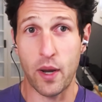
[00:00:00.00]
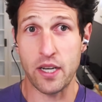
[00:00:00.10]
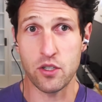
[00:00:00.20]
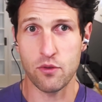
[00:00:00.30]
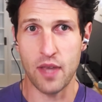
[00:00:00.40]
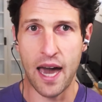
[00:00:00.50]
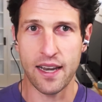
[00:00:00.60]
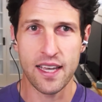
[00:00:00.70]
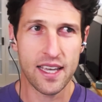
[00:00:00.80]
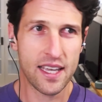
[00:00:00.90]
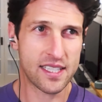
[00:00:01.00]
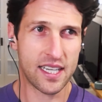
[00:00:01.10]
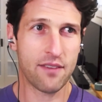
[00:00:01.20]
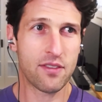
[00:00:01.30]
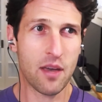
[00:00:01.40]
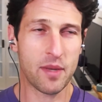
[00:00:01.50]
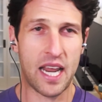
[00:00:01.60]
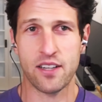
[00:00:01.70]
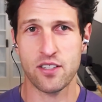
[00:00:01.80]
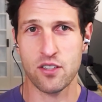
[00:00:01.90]
to do that is to give them an
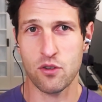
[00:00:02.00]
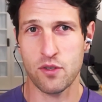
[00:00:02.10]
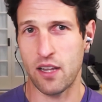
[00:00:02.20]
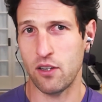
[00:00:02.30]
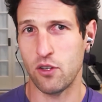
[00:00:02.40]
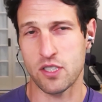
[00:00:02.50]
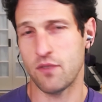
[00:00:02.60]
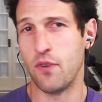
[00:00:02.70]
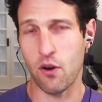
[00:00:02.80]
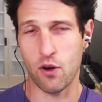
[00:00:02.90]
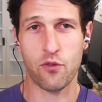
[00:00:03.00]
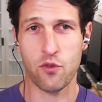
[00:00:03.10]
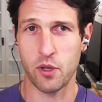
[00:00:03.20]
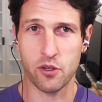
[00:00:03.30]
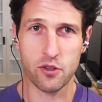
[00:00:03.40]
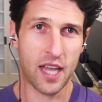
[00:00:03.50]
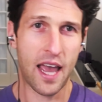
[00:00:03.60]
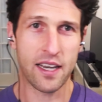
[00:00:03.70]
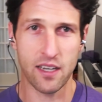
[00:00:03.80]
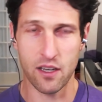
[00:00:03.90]
answer that looks very familiar to
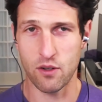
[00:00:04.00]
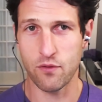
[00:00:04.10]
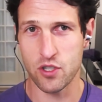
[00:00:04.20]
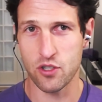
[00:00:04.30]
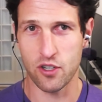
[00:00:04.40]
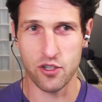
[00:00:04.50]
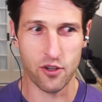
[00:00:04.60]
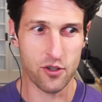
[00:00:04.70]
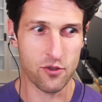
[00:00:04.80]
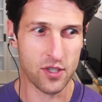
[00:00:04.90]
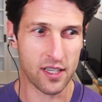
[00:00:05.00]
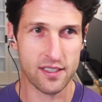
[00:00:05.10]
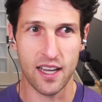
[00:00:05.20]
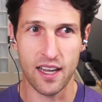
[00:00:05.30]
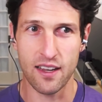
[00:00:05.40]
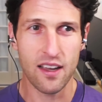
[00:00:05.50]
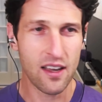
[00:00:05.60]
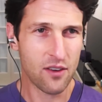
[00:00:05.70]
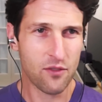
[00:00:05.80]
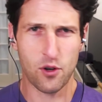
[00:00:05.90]
any other infrastructure they're using, say
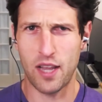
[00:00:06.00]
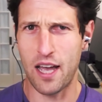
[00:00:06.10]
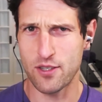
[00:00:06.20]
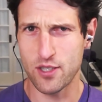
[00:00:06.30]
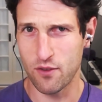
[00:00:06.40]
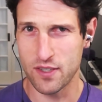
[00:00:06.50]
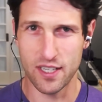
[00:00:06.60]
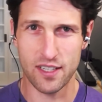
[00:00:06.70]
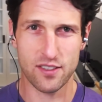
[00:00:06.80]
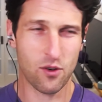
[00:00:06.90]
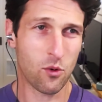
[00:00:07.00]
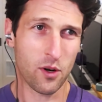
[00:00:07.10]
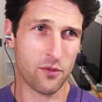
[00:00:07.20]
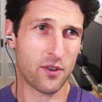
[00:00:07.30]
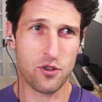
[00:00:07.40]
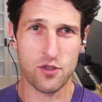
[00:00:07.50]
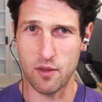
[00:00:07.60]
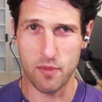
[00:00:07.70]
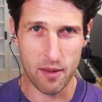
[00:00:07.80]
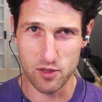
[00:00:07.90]
for cloud services, or if they're using a
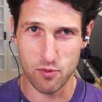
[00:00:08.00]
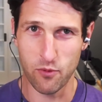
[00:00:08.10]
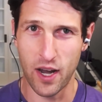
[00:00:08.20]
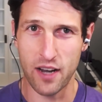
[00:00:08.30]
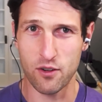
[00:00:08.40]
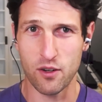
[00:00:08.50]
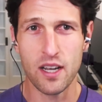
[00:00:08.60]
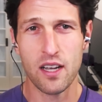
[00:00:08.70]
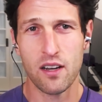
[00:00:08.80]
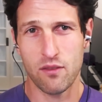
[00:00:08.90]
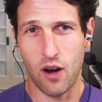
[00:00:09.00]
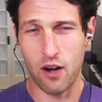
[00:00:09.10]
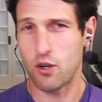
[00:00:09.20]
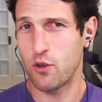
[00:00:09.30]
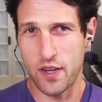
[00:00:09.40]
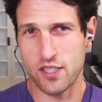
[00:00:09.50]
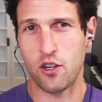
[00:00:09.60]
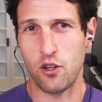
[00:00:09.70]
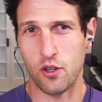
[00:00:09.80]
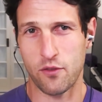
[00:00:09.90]
payments provider. Our interface is going to
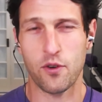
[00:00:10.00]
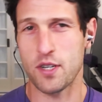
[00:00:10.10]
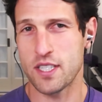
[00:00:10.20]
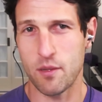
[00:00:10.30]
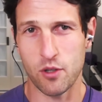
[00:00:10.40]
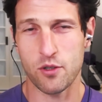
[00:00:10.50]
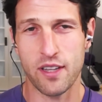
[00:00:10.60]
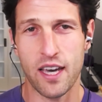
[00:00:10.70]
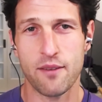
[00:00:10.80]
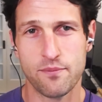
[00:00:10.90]
look very similar to that.